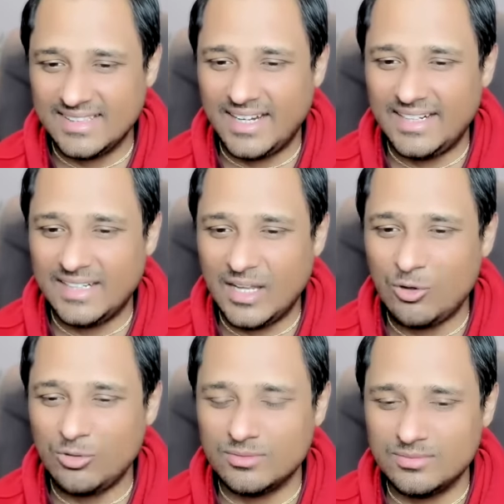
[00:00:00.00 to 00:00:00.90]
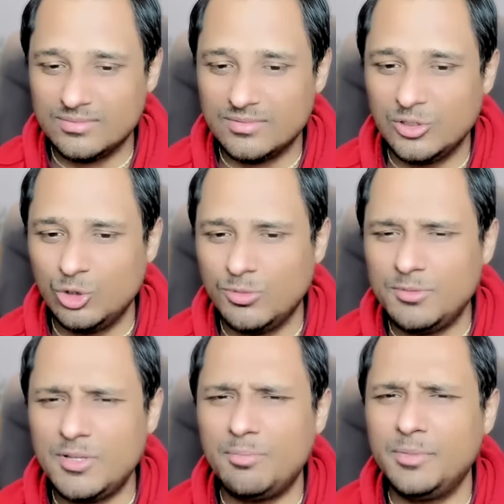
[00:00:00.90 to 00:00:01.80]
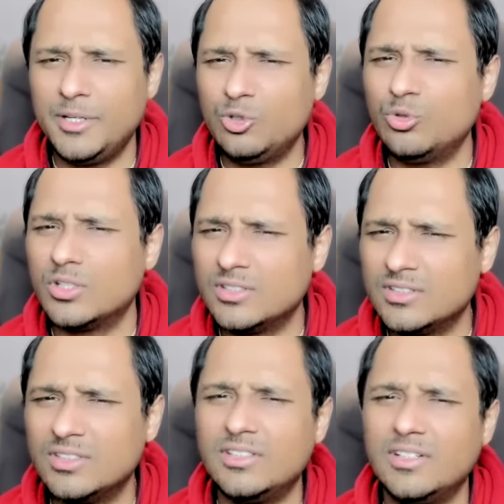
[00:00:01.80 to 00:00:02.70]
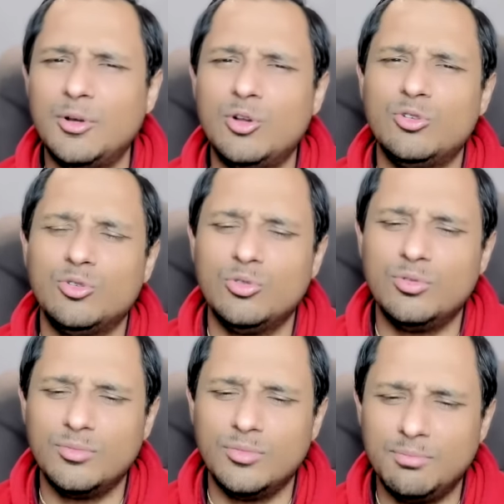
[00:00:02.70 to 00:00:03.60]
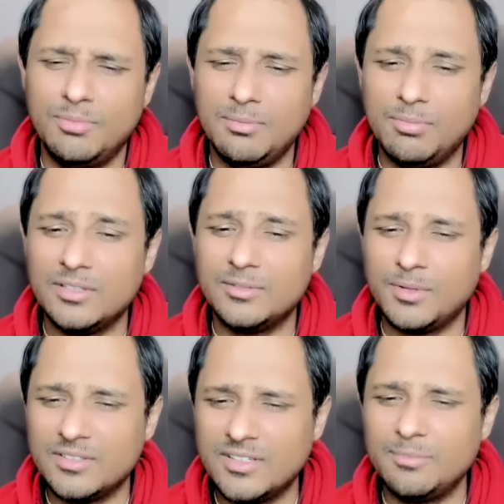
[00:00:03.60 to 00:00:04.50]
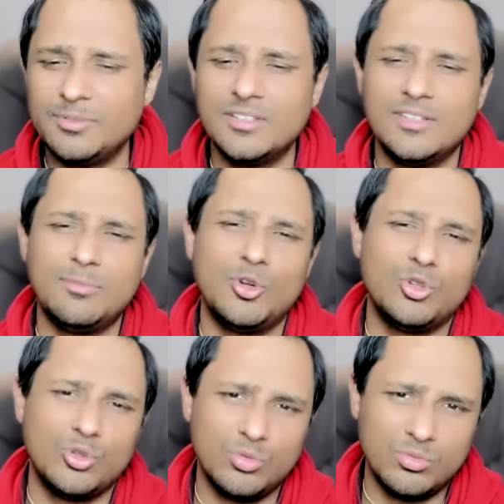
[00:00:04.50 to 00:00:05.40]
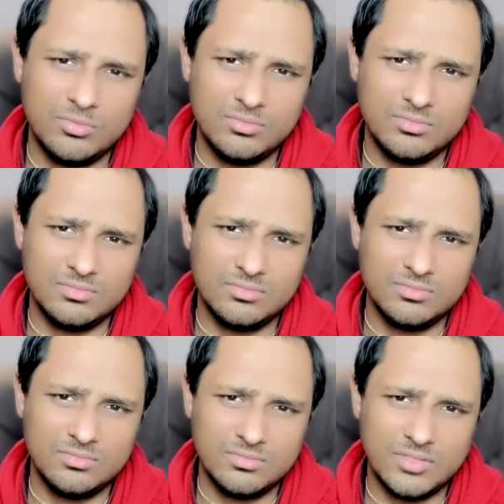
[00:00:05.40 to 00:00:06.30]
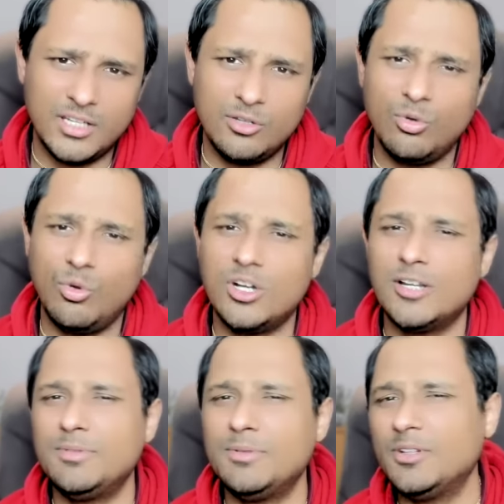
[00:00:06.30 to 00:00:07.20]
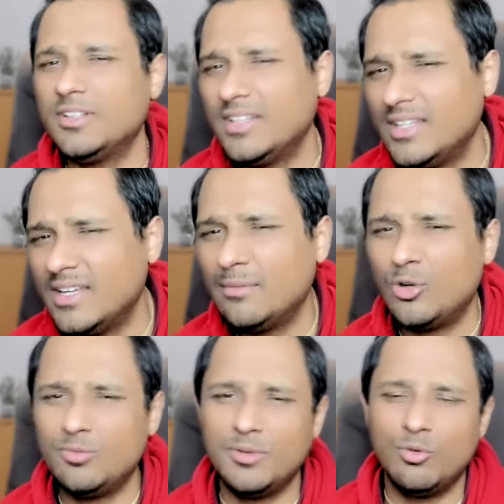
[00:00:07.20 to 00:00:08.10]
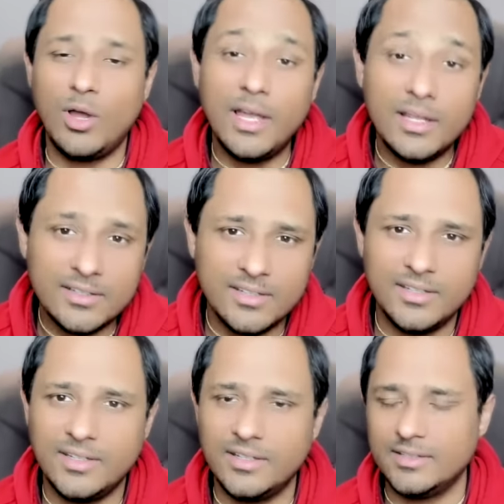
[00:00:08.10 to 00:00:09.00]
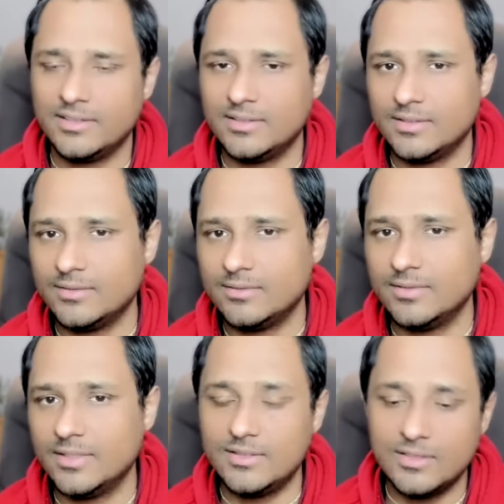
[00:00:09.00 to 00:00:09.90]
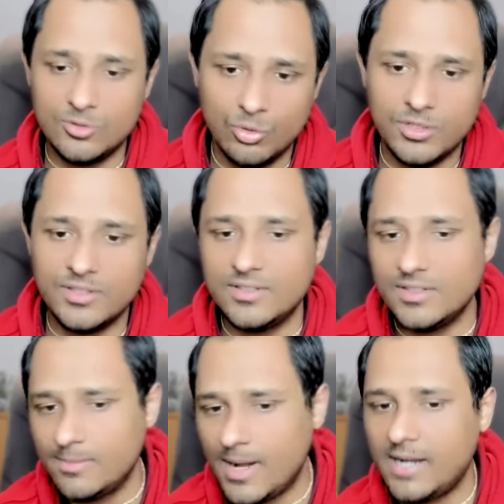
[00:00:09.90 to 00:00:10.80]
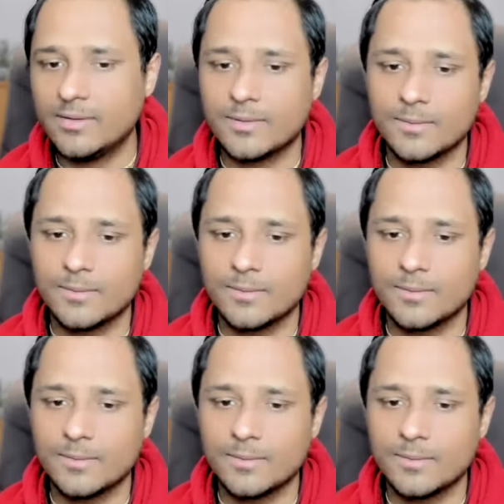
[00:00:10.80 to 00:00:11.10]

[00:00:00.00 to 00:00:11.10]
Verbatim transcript: And now you may be a bit too concerned about, you know, uh, people's perceptions about you. Like, you know, what are people thinking about me? Why are they thinking like this? Is this good? Is this bad?